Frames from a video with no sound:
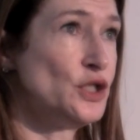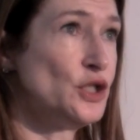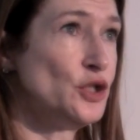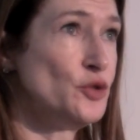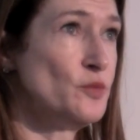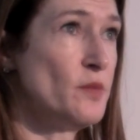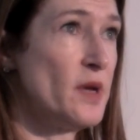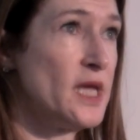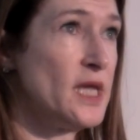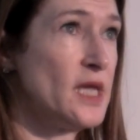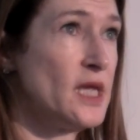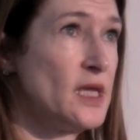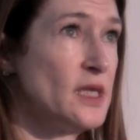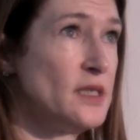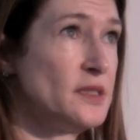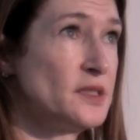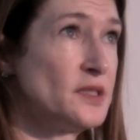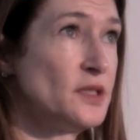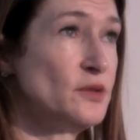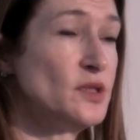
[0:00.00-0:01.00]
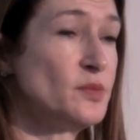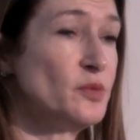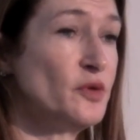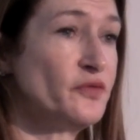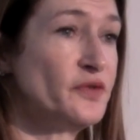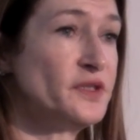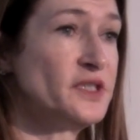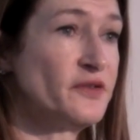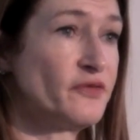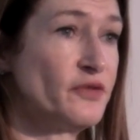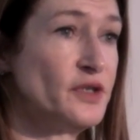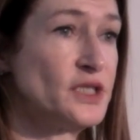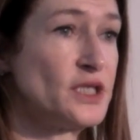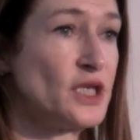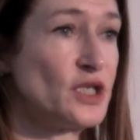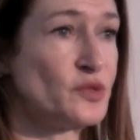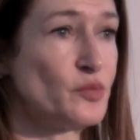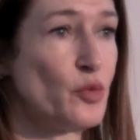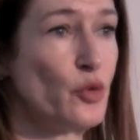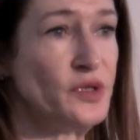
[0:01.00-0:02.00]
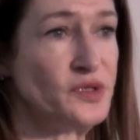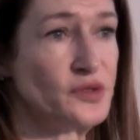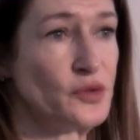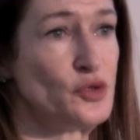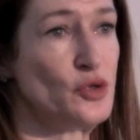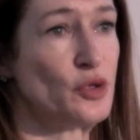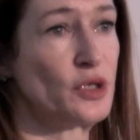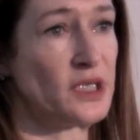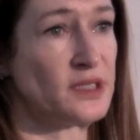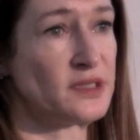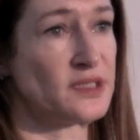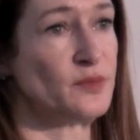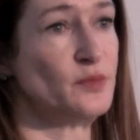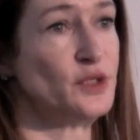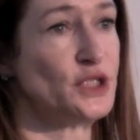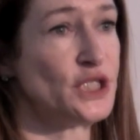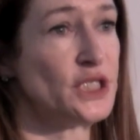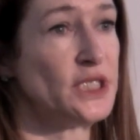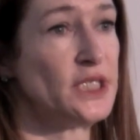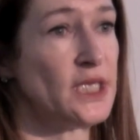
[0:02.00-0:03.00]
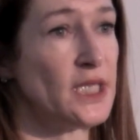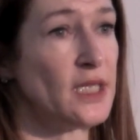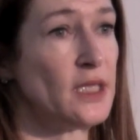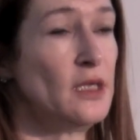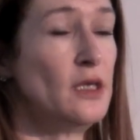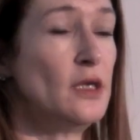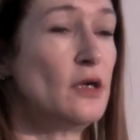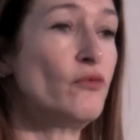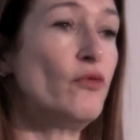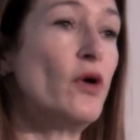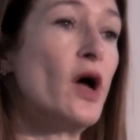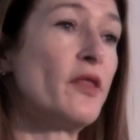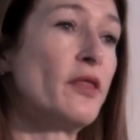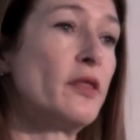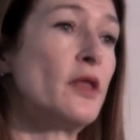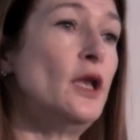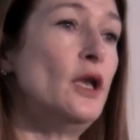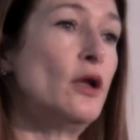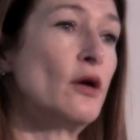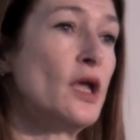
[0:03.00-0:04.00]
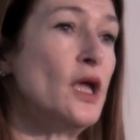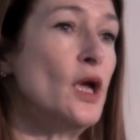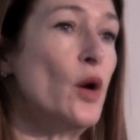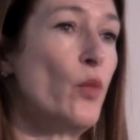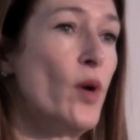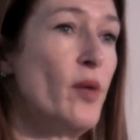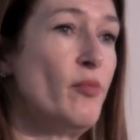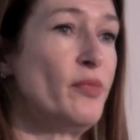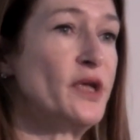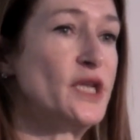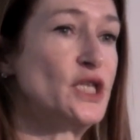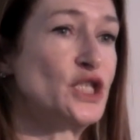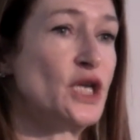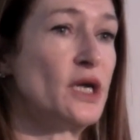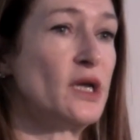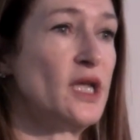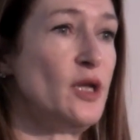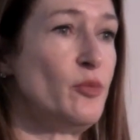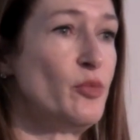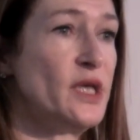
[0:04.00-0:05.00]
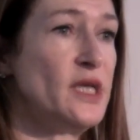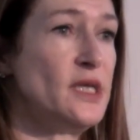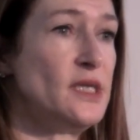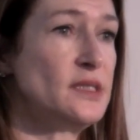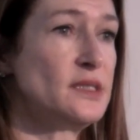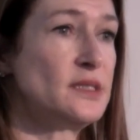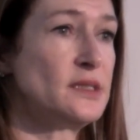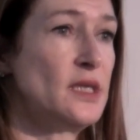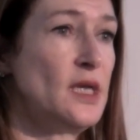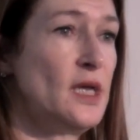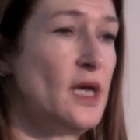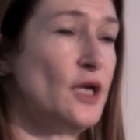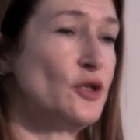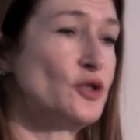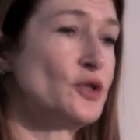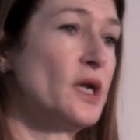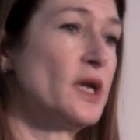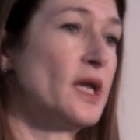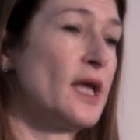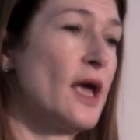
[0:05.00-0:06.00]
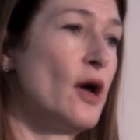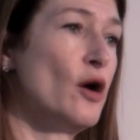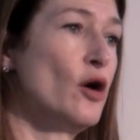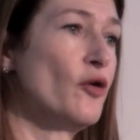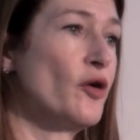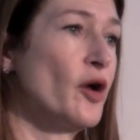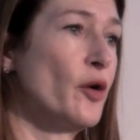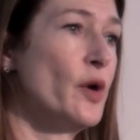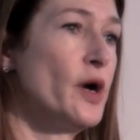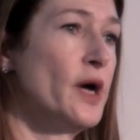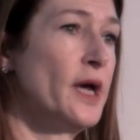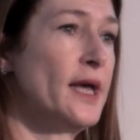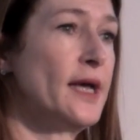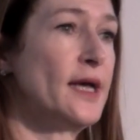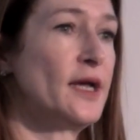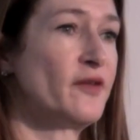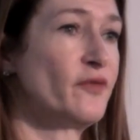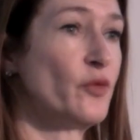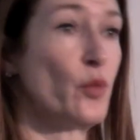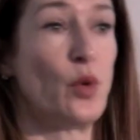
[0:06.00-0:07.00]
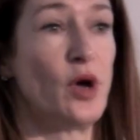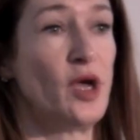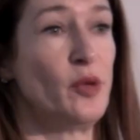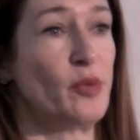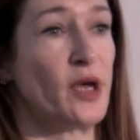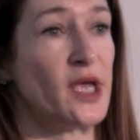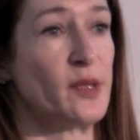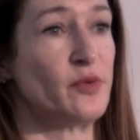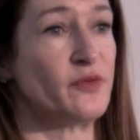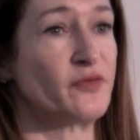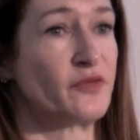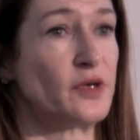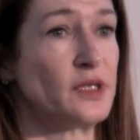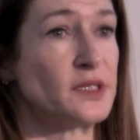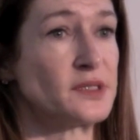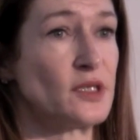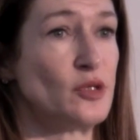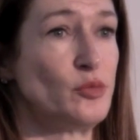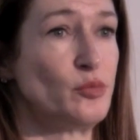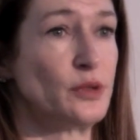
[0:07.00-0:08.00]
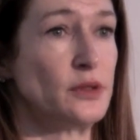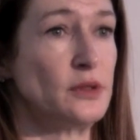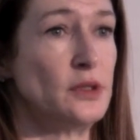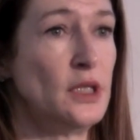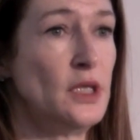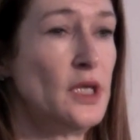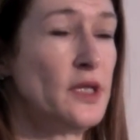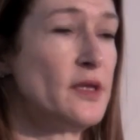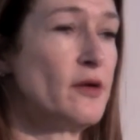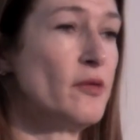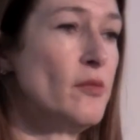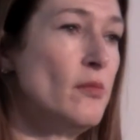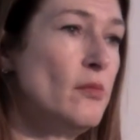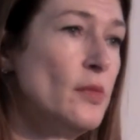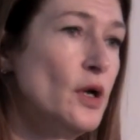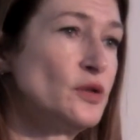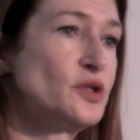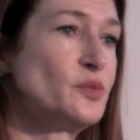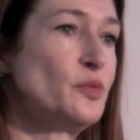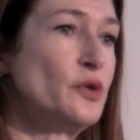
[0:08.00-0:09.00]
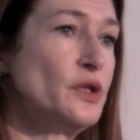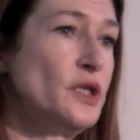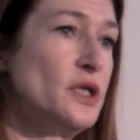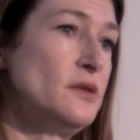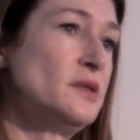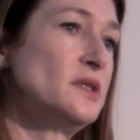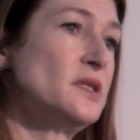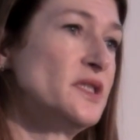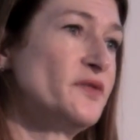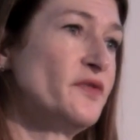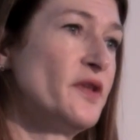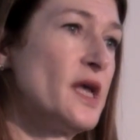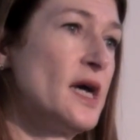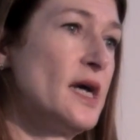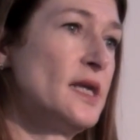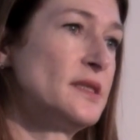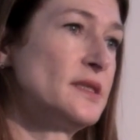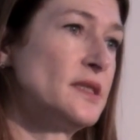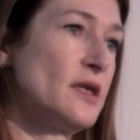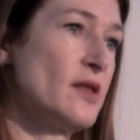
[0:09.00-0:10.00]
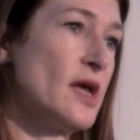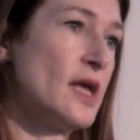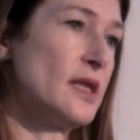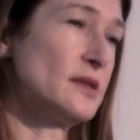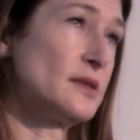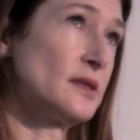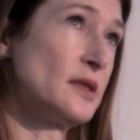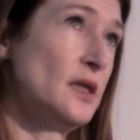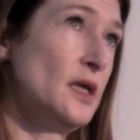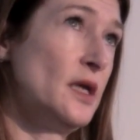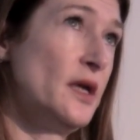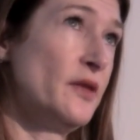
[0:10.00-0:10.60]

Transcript: to make it suitable for different touch points on your customer journey, rather than looking at one big chunky piece and trying to get ROI out of a white paper, for example. There are multiple uses for that. So that